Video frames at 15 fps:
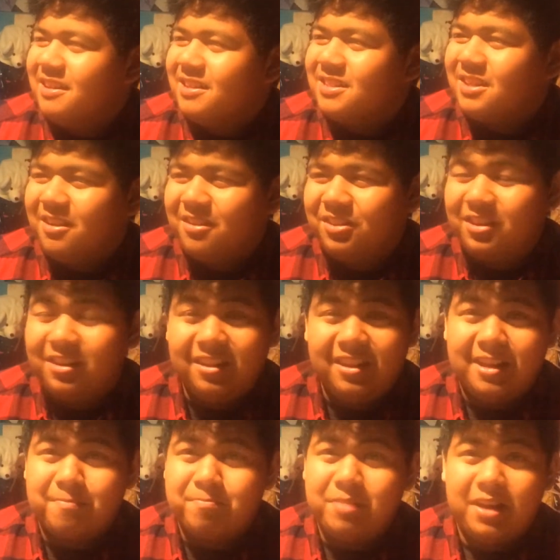So they're
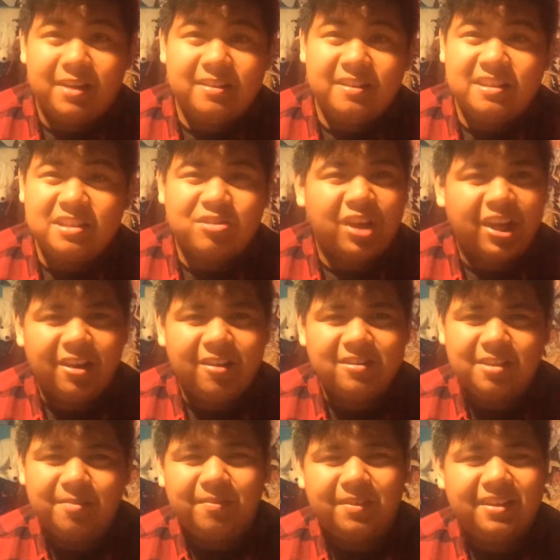like branded as
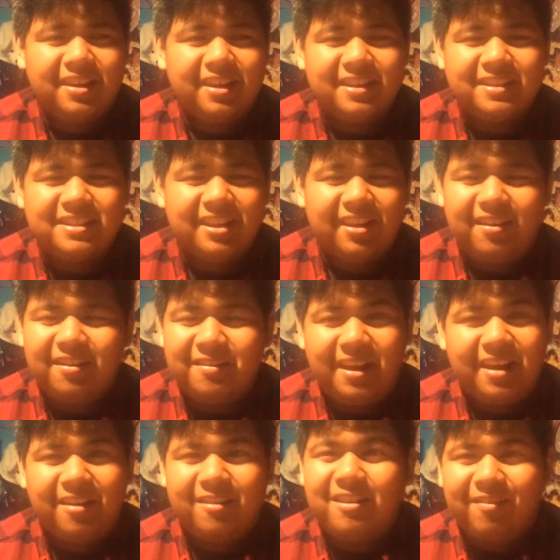traitors and whatnot. So
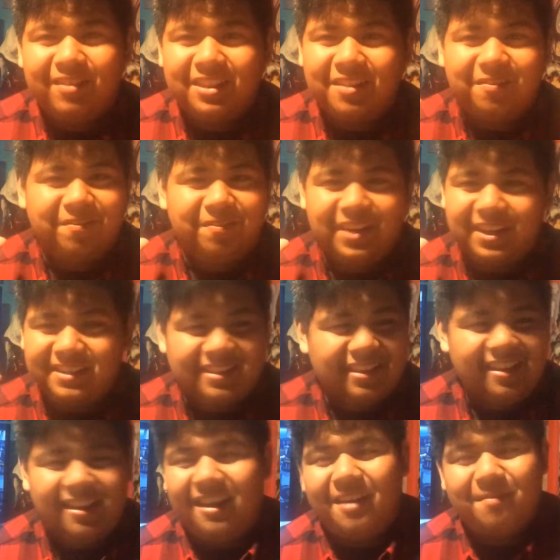I don't know what the frick is
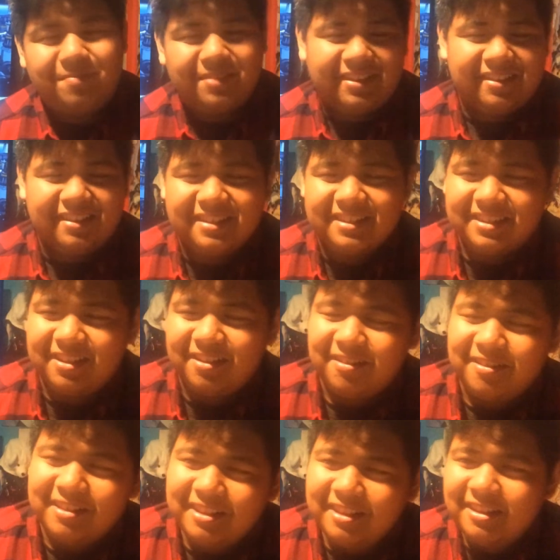gonna happen in this
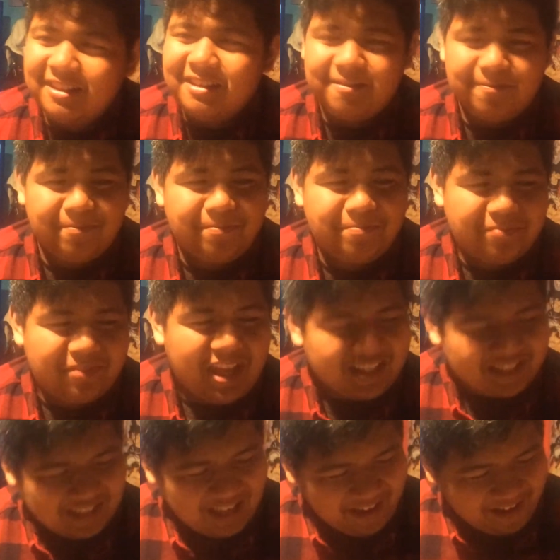show.
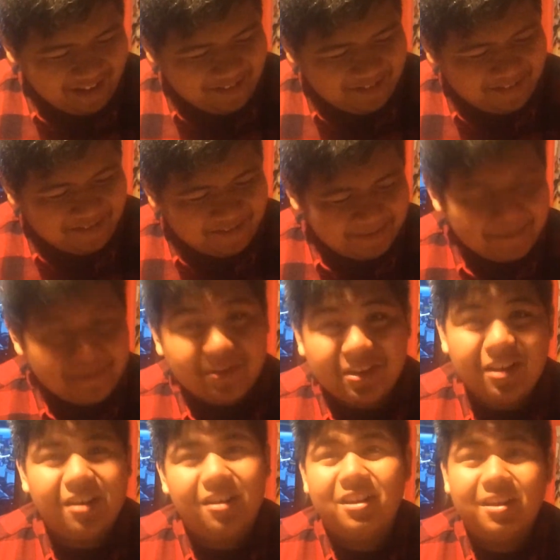That's how
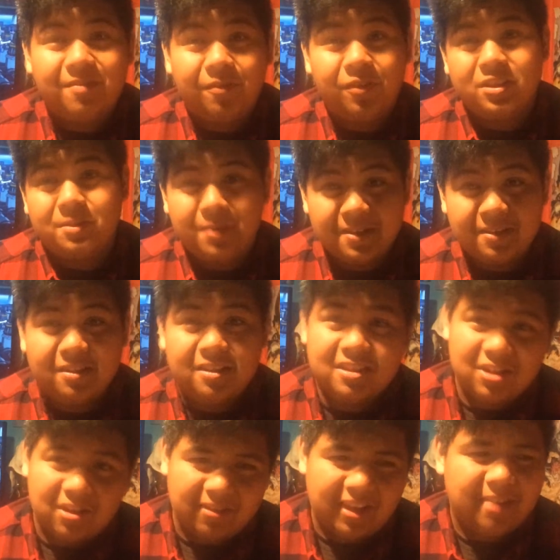good of a first impression this
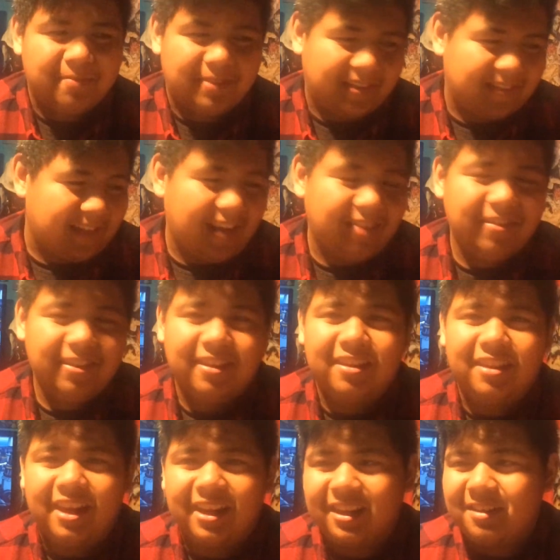show gave me. I really
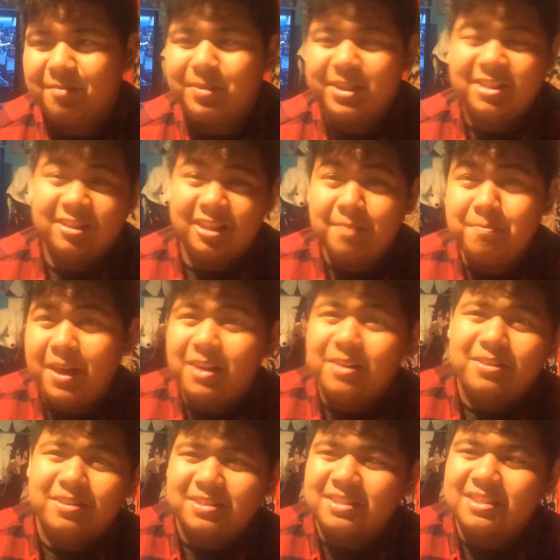like it. I mean, sea
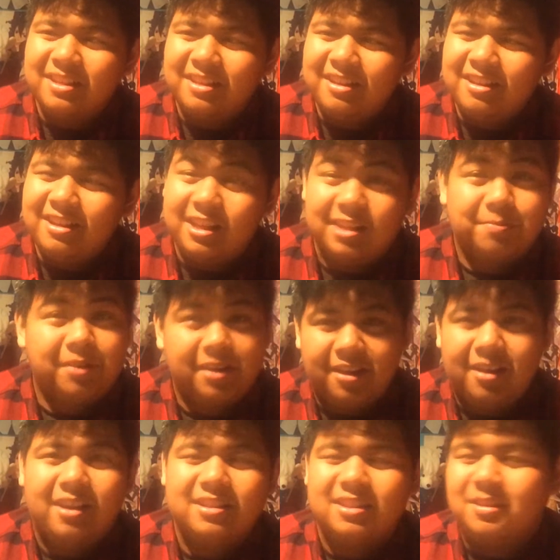battles is pretty
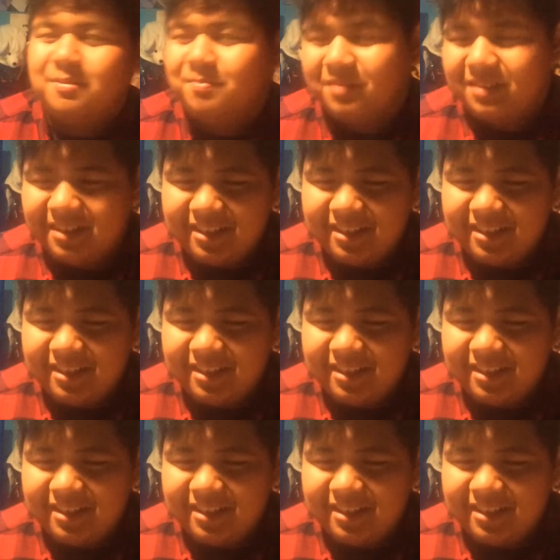awesome.